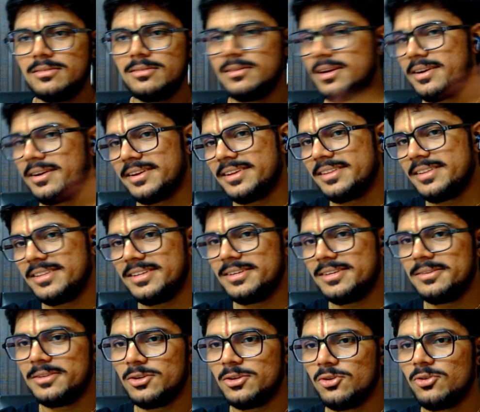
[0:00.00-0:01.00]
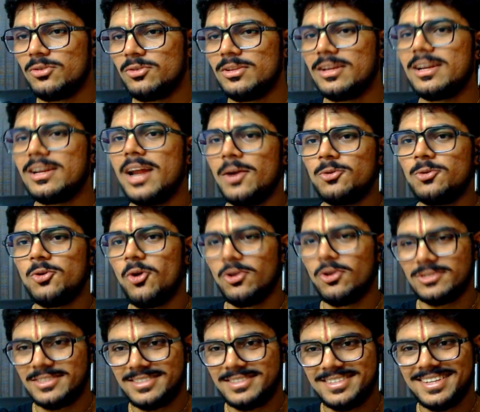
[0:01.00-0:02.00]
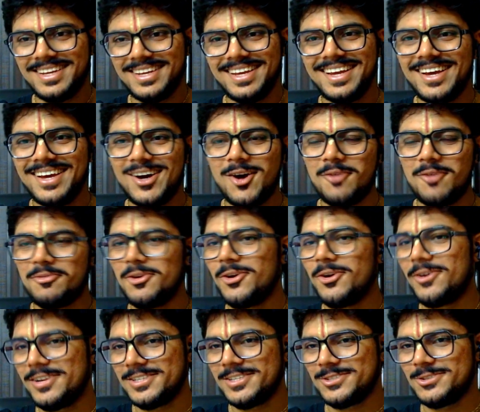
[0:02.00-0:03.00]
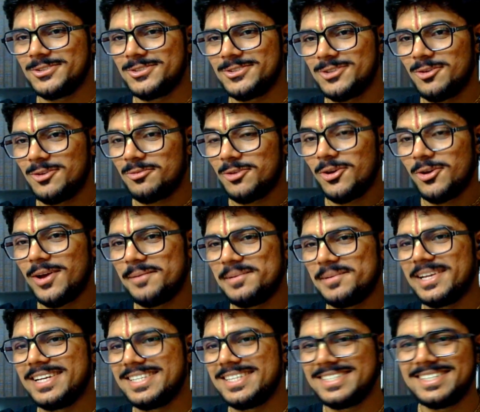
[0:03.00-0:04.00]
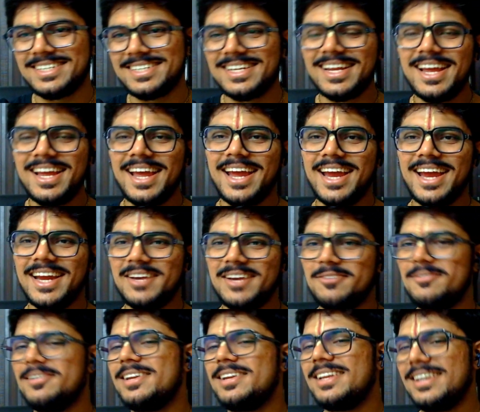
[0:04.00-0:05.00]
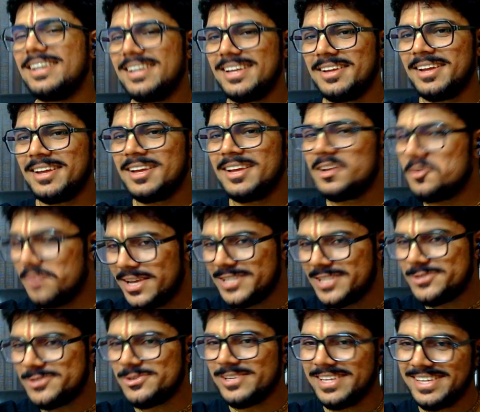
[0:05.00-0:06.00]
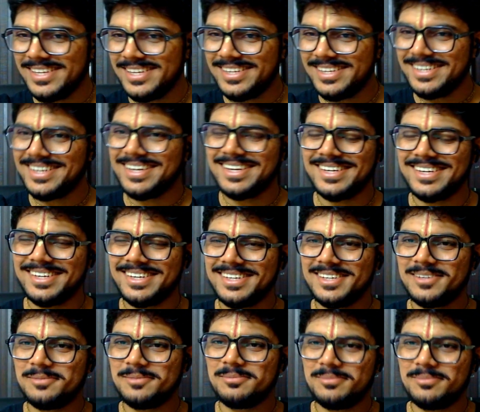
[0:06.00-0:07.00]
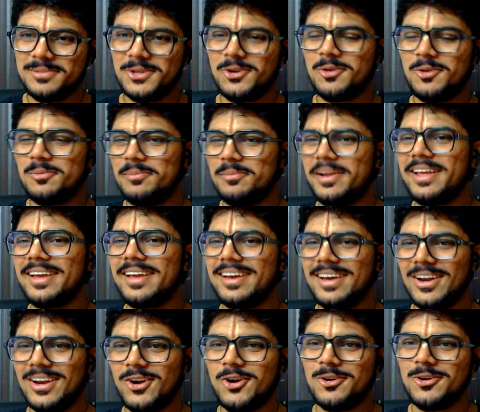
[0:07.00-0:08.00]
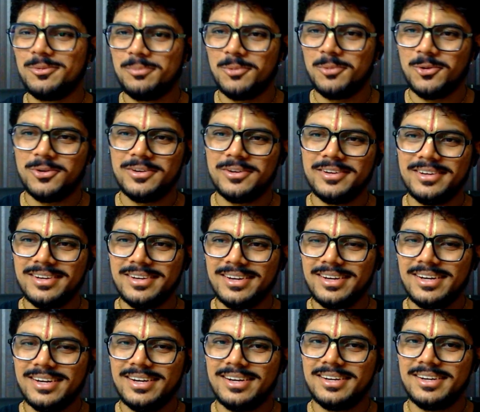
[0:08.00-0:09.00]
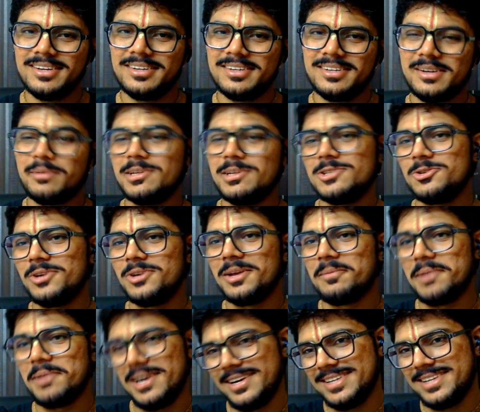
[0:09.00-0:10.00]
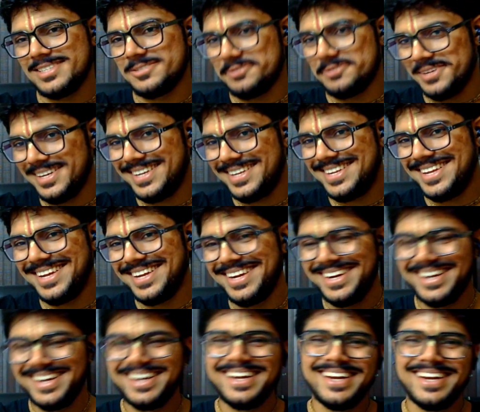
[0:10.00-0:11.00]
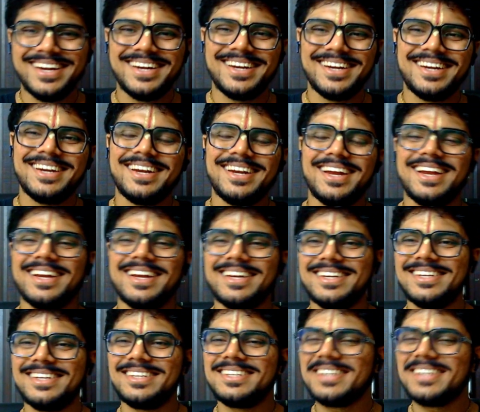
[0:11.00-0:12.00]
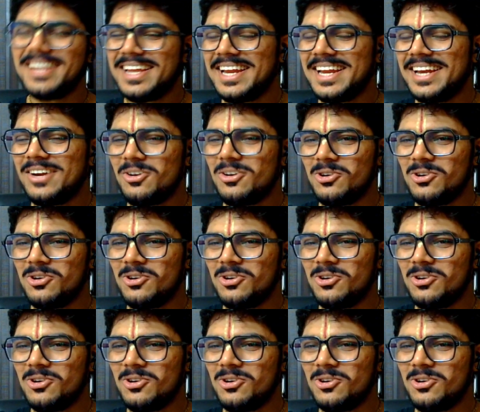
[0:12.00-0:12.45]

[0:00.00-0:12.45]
cutting the cloud costs of your resource, of your application, and will eventually bring a lot more troubleshooting part as well. And can